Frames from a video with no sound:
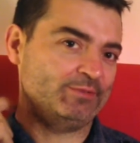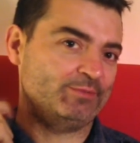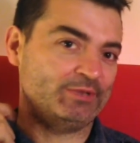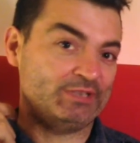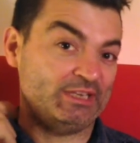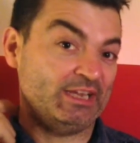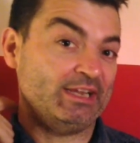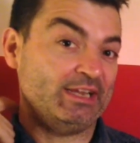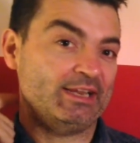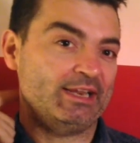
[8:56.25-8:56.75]

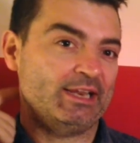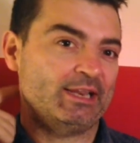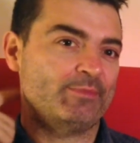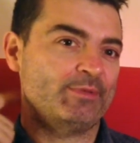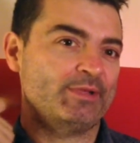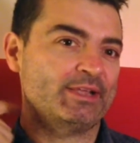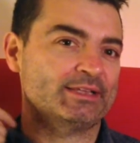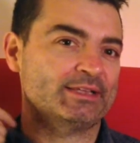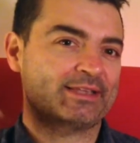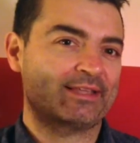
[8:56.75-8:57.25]
particularly
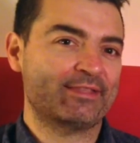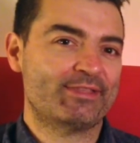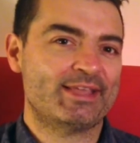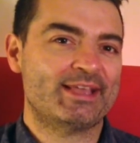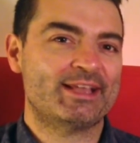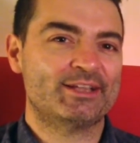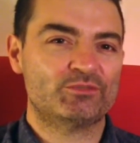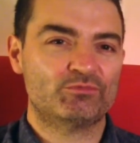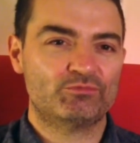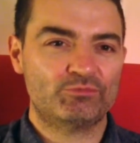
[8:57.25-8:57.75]
because I
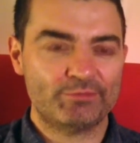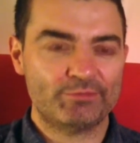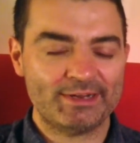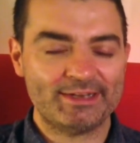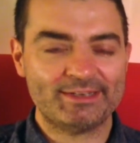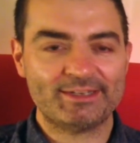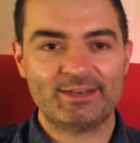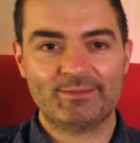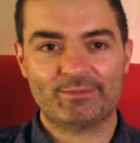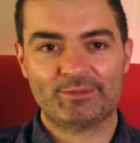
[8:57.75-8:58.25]
think it's
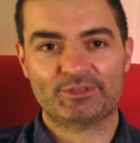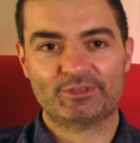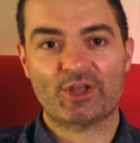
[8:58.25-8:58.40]
reasonable